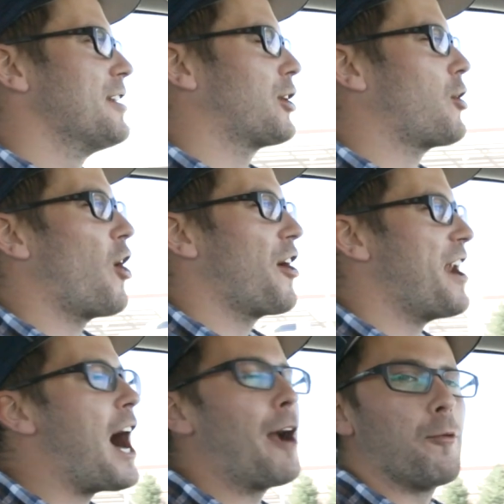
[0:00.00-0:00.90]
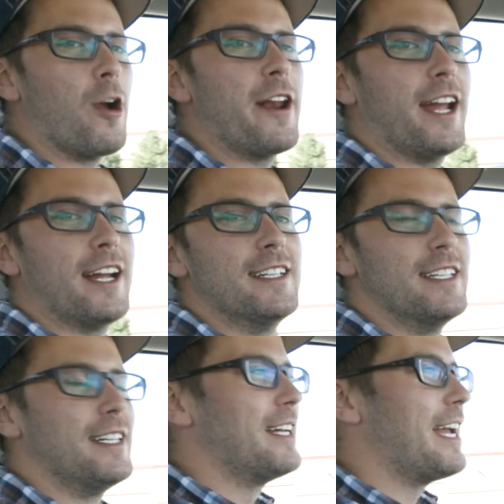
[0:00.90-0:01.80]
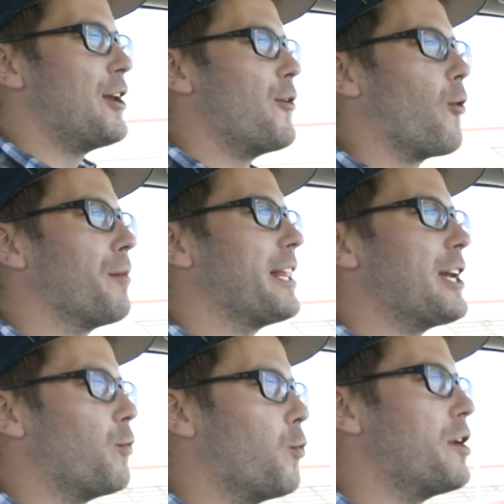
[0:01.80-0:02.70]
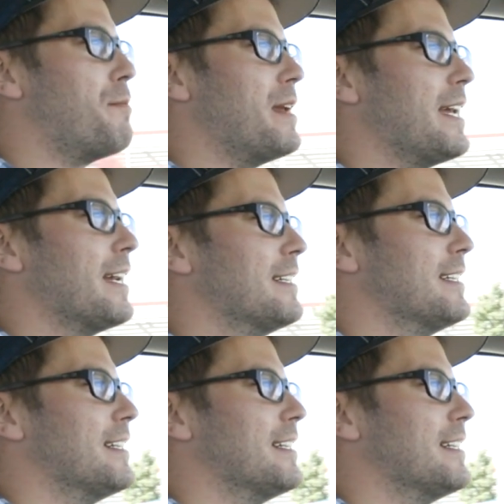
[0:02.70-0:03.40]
the car not running, and normally it would be